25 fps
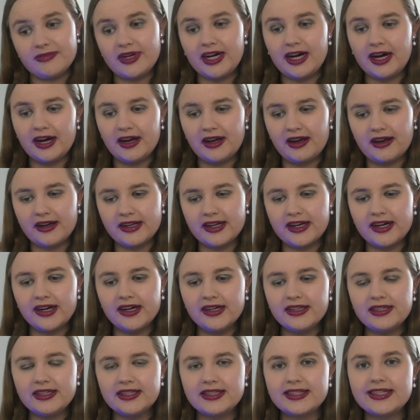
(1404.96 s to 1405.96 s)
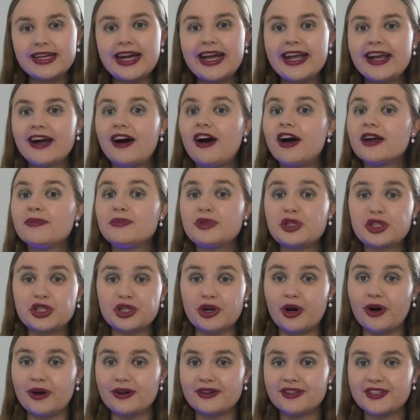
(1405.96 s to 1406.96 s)
I can't say I'm
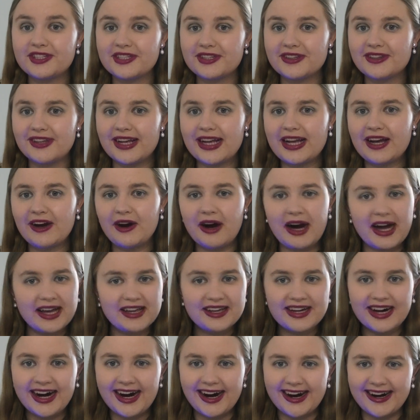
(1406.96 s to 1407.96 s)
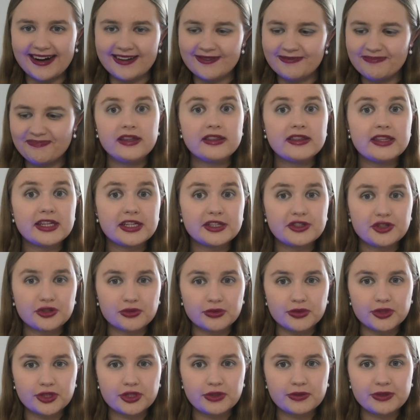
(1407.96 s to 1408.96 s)
shocked. Like, I can't. They're
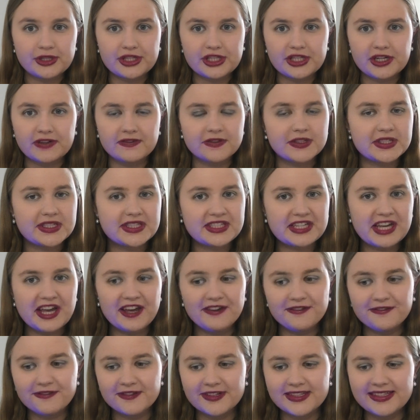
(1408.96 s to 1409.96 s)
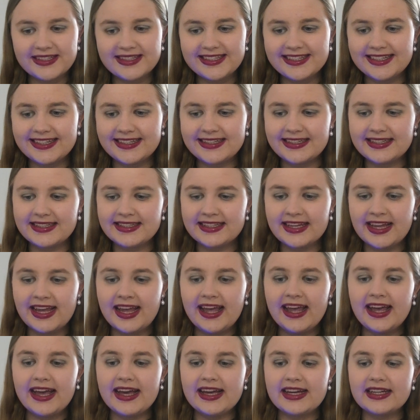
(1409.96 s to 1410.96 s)
drawn to each other's differences
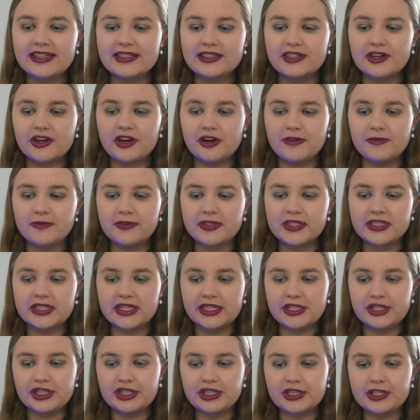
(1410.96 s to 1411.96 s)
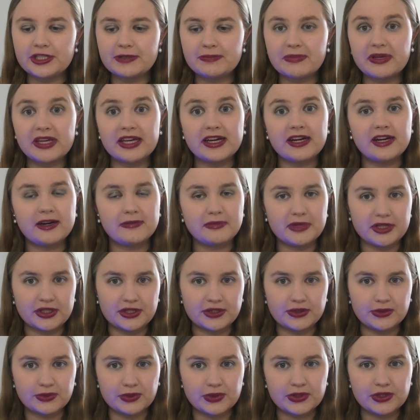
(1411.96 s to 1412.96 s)
and conversations become a
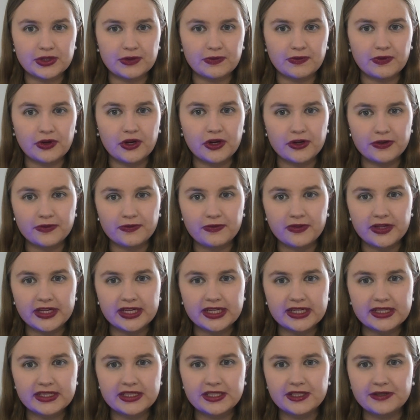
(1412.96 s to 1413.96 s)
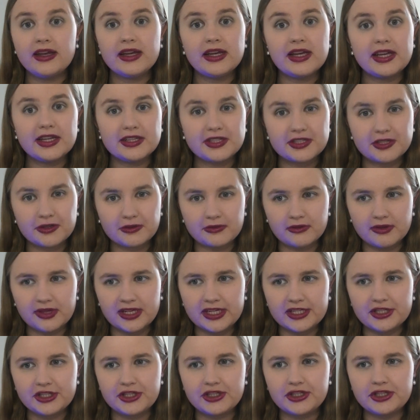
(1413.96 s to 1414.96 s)
source of conflict. It's a
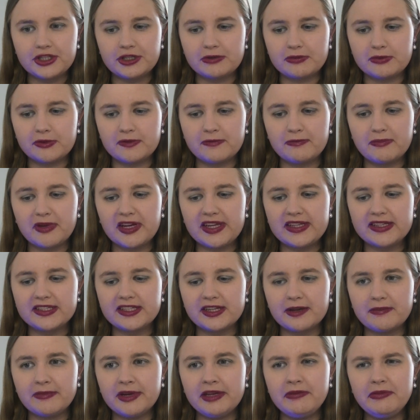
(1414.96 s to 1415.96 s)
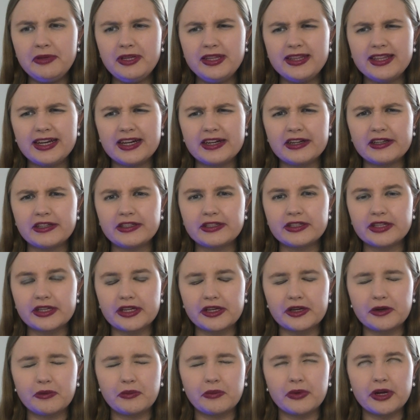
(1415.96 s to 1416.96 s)
relationship of banter. Maybe that is
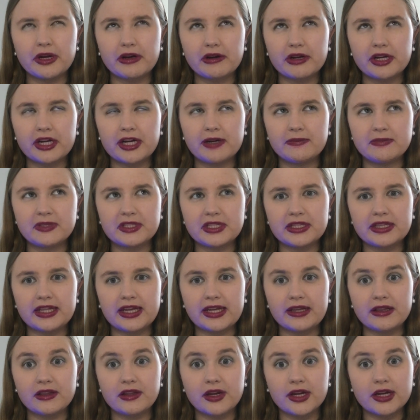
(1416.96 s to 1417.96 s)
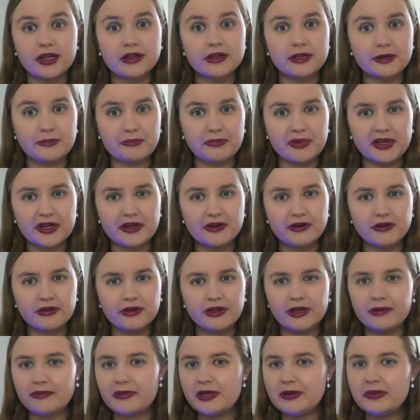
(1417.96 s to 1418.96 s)
like where it comes in. They likely bicker a
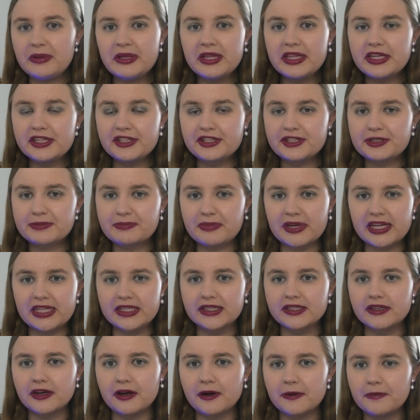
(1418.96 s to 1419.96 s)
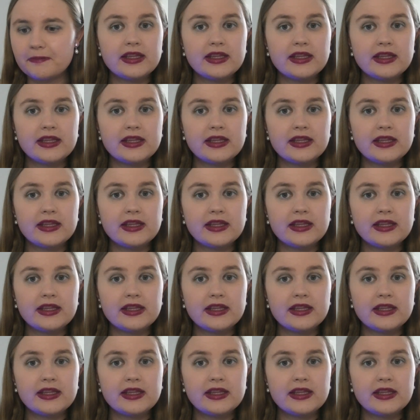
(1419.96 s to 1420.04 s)
lot. Maybe they just banter.